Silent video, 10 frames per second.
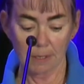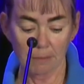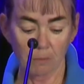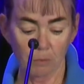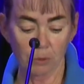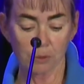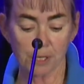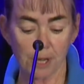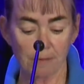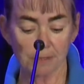We
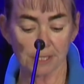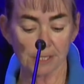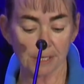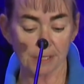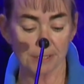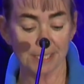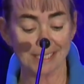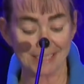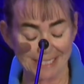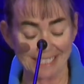also have a
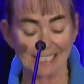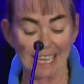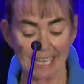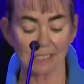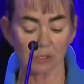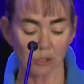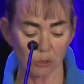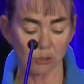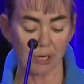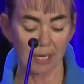dedicated
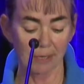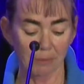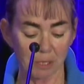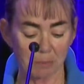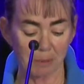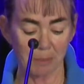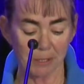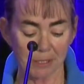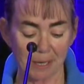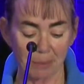dog trailer which
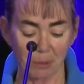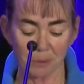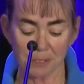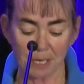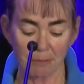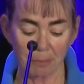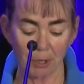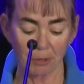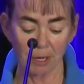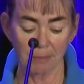promotes our PAWS Safe
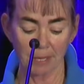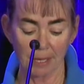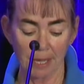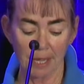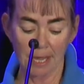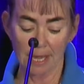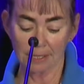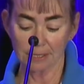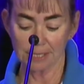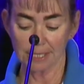program,
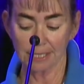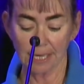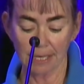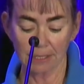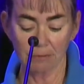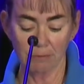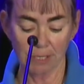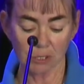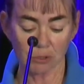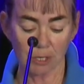and a dedicated
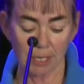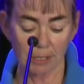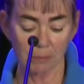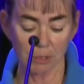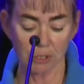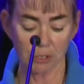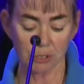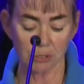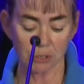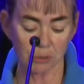events trailer which is
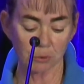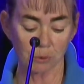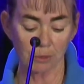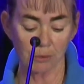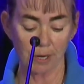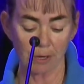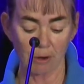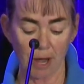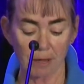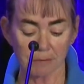used to store all our
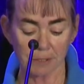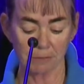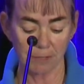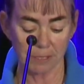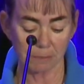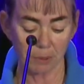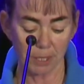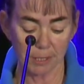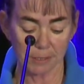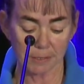craft and events
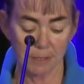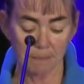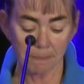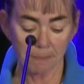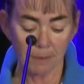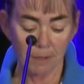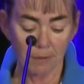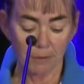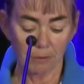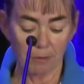products.
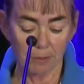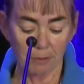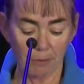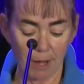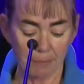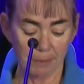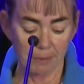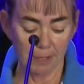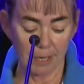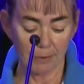The graphic wrap
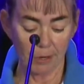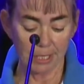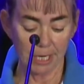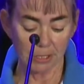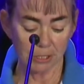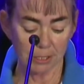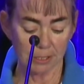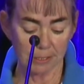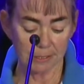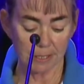are eye-catching,
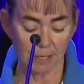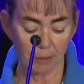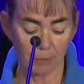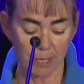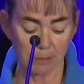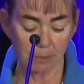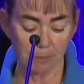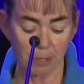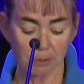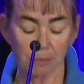and it's another way to
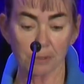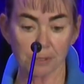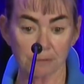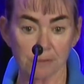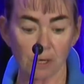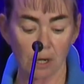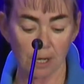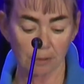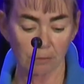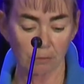promote the positive
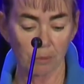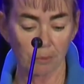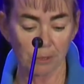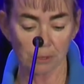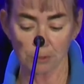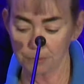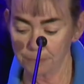side of what we do.